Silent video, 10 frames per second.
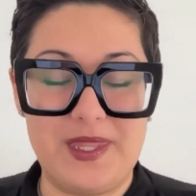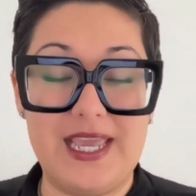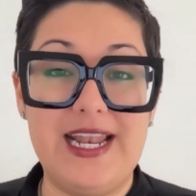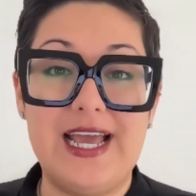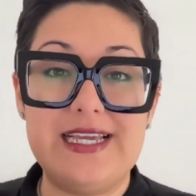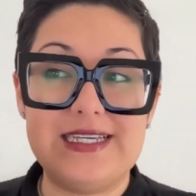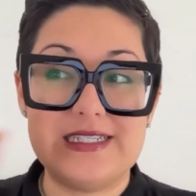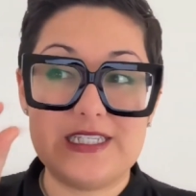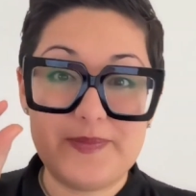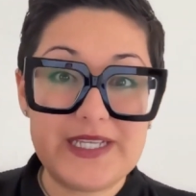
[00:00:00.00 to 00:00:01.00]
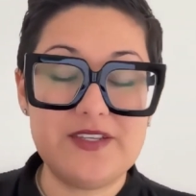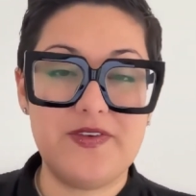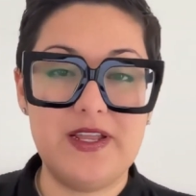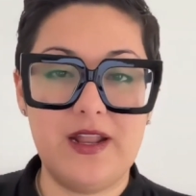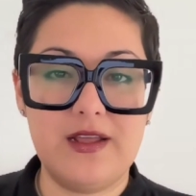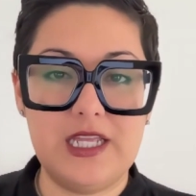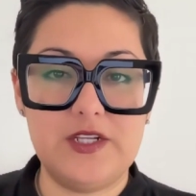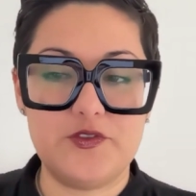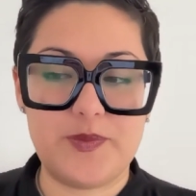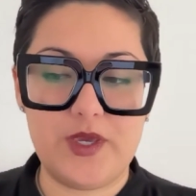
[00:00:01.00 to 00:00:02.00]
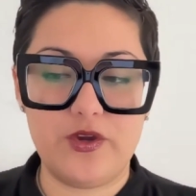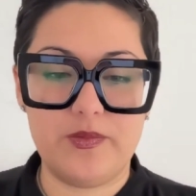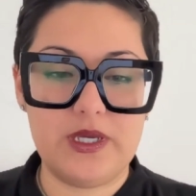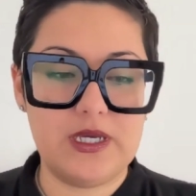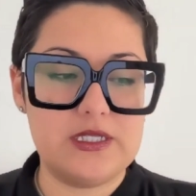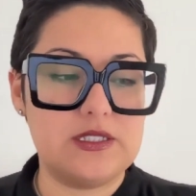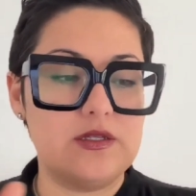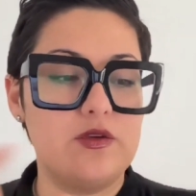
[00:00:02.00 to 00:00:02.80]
And I specify non native speaker because,